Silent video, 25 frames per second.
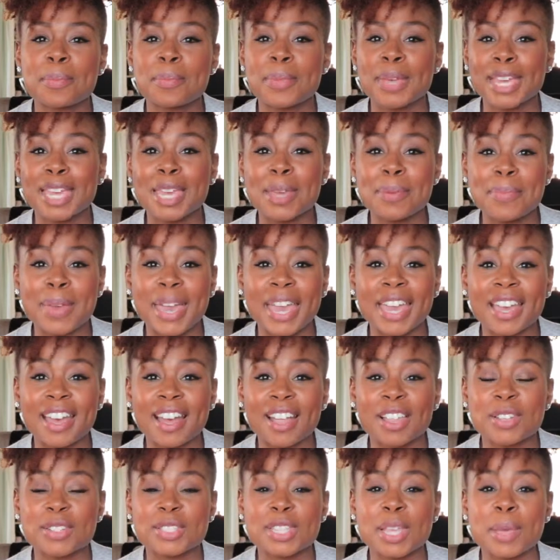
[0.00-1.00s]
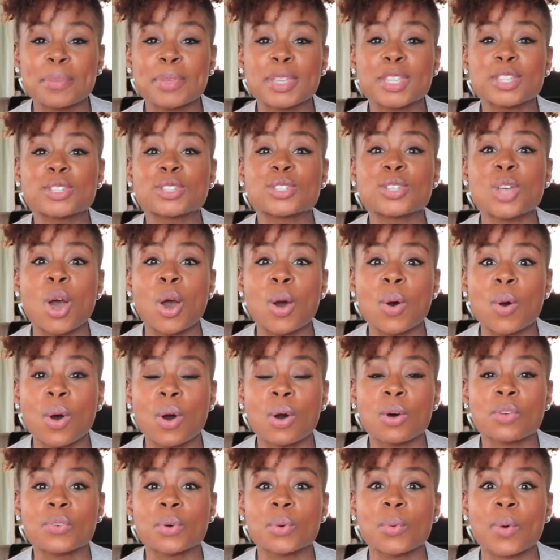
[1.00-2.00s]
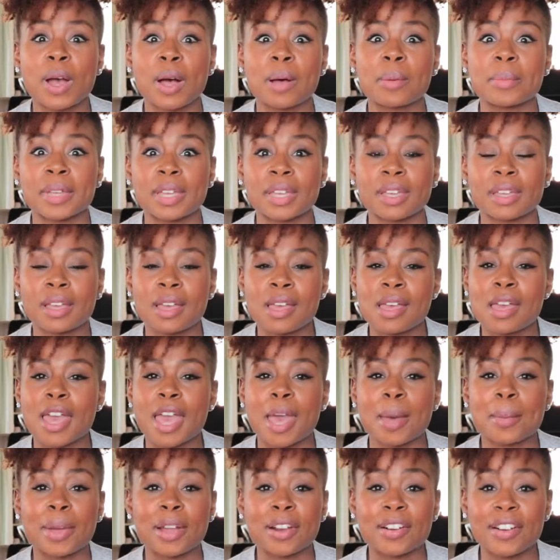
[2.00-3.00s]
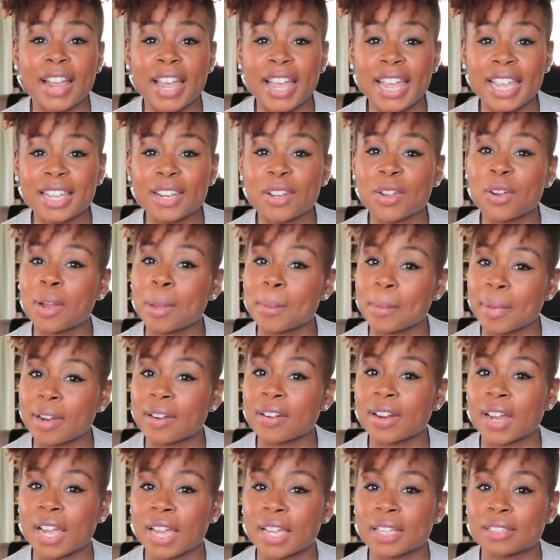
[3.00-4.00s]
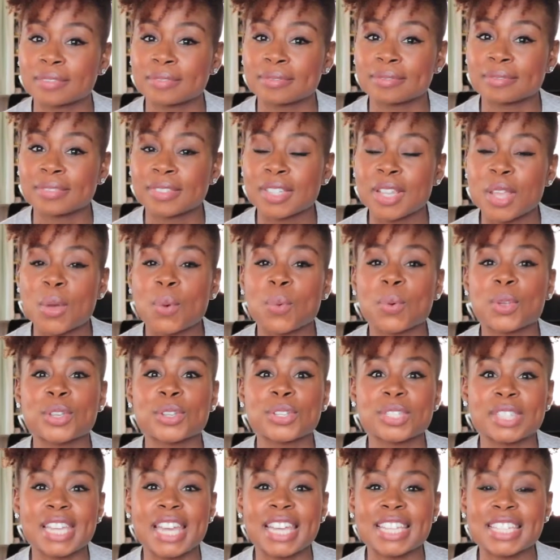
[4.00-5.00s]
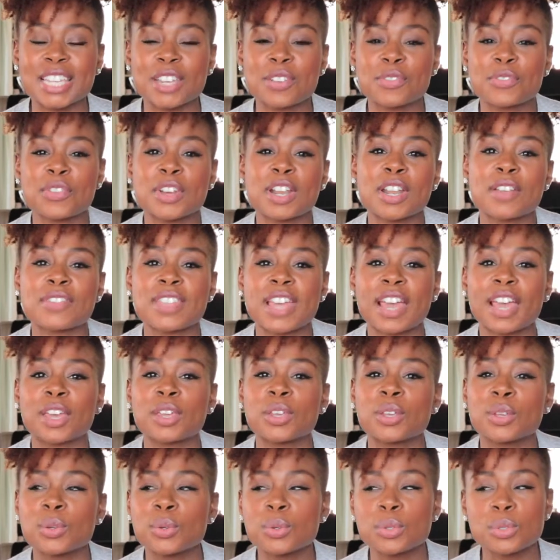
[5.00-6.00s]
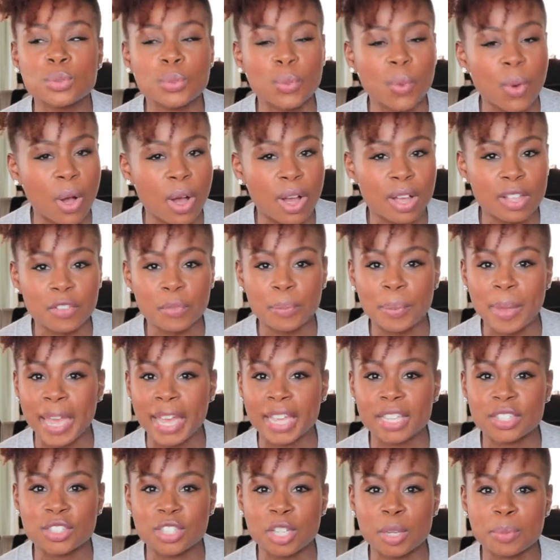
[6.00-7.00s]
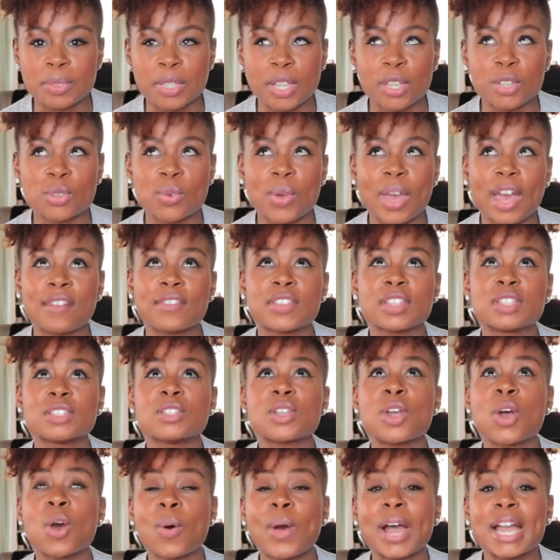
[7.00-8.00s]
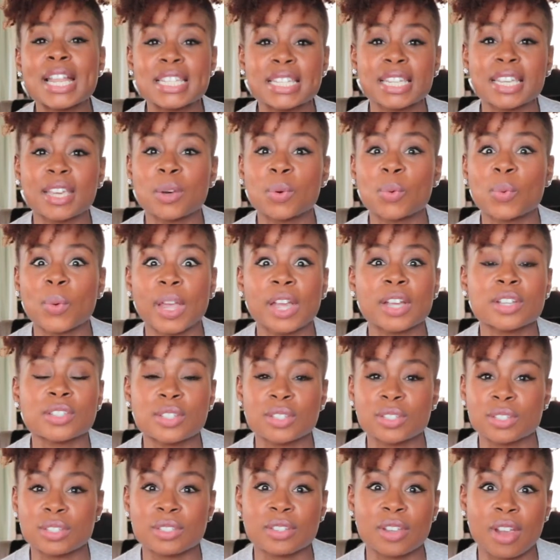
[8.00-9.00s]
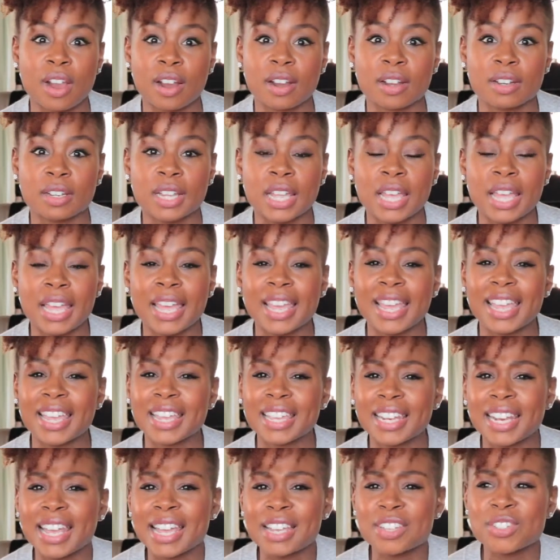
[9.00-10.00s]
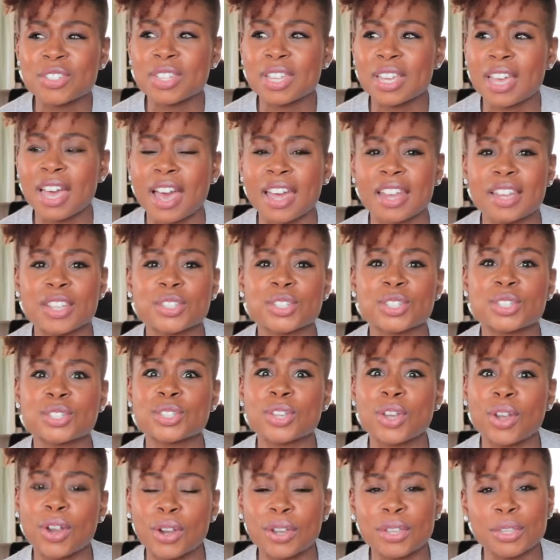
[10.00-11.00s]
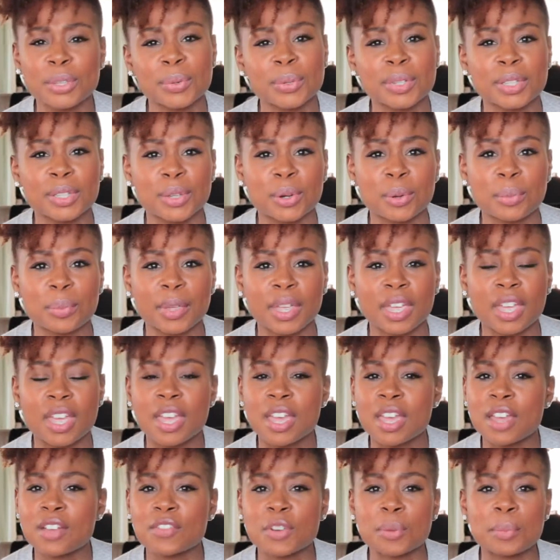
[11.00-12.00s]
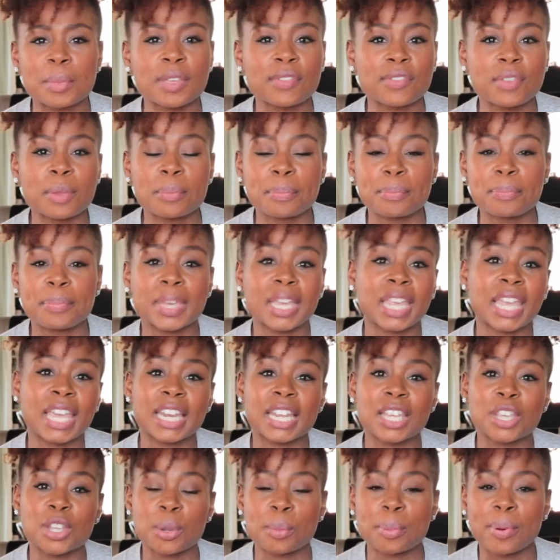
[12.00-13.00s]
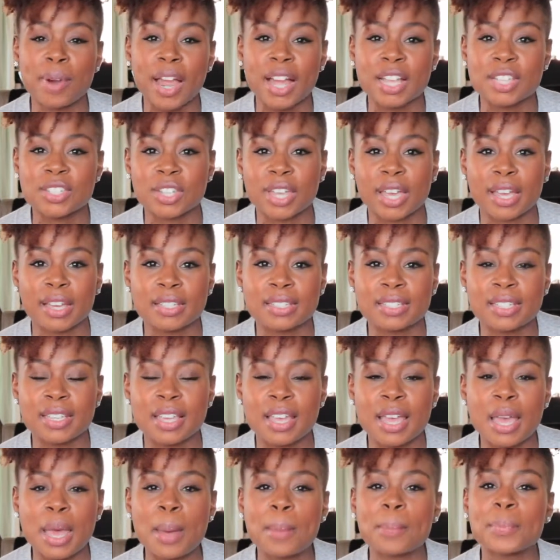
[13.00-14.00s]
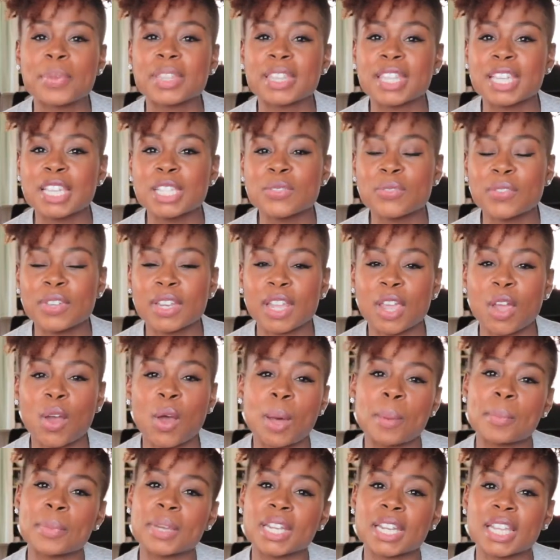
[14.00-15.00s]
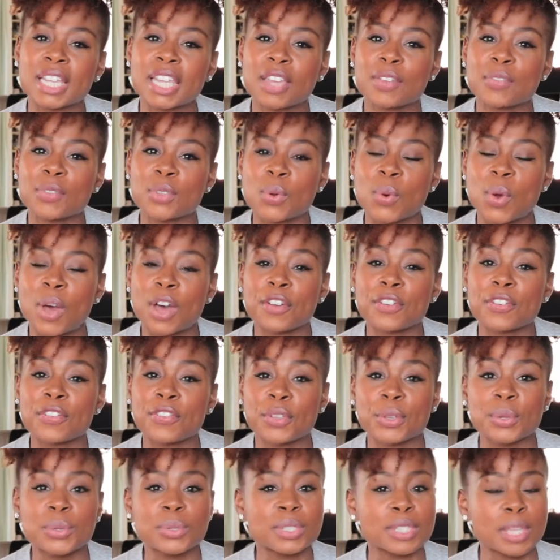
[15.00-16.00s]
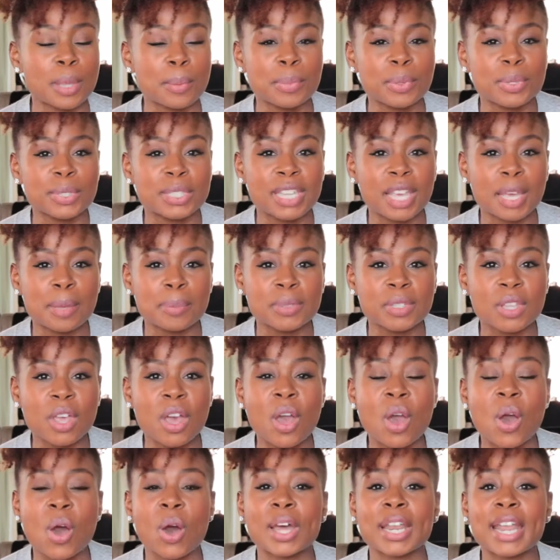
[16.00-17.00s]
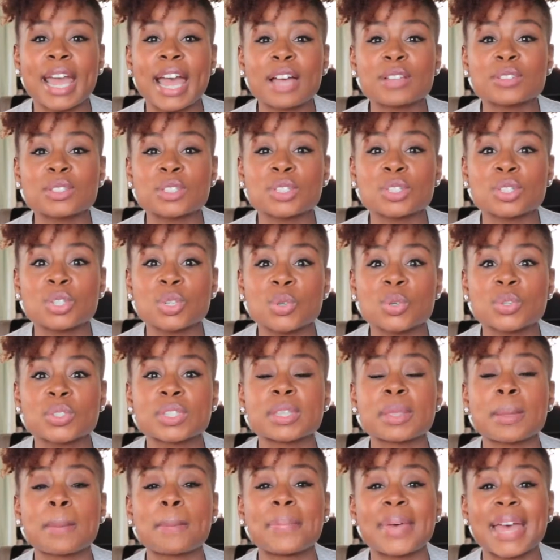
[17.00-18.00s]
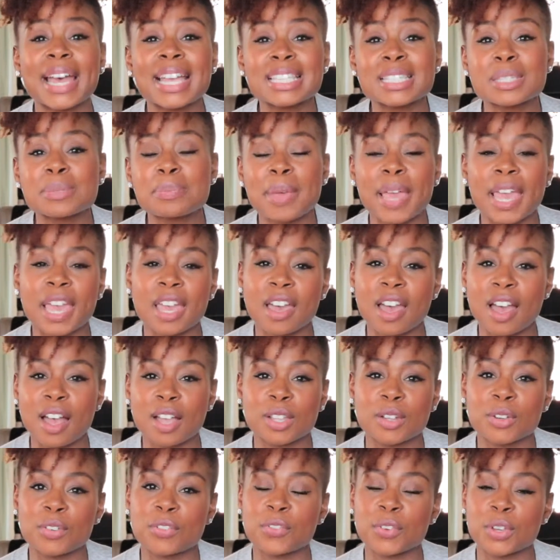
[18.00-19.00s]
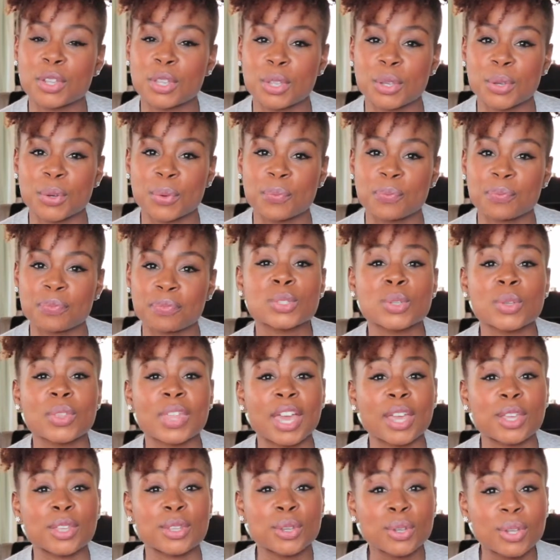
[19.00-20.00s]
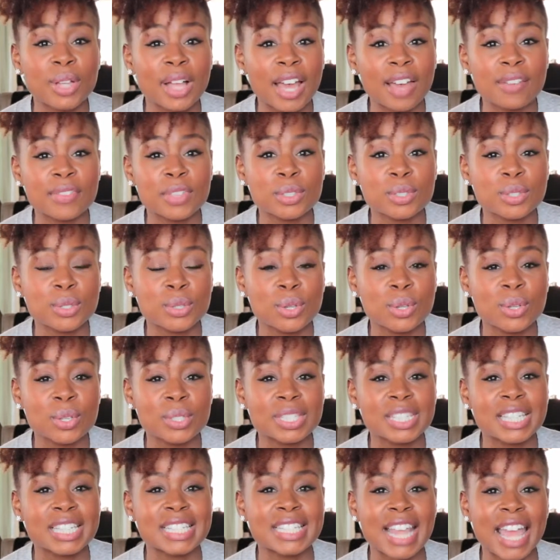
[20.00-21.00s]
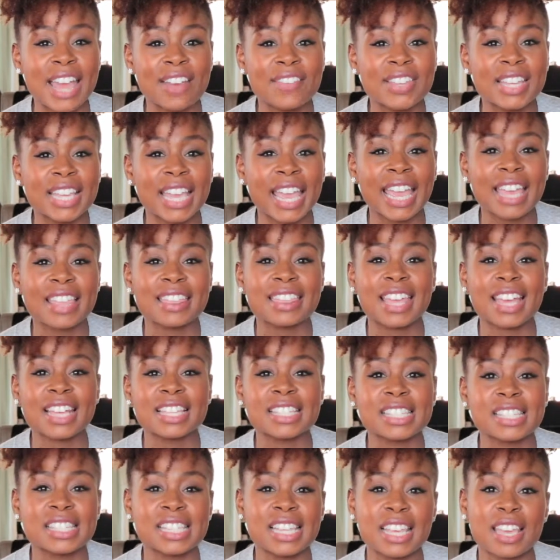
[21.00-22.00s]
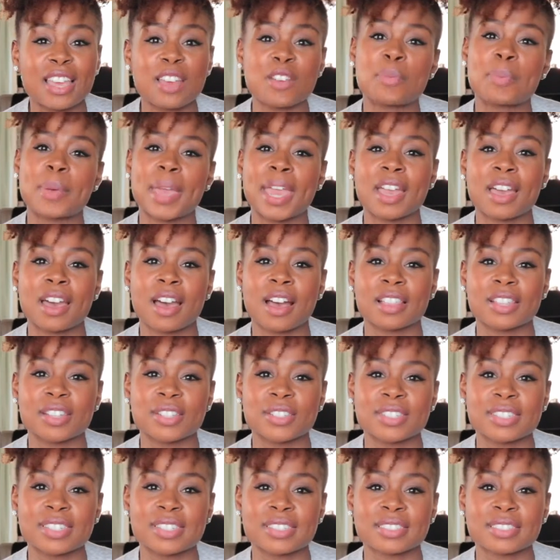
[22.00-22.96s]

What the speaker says: Picking paint colors can be so overwhelming. Am I right or am I right? When you're standing in front of that huge wall of paint chips and you have no idea where to start, it can actually kind of deter you a little bit from even beginning your project. But this video, I'm going to give you a few simple tips on how to choose the best paint color for you so that you'll have the tools to navigate that sea of paint colors.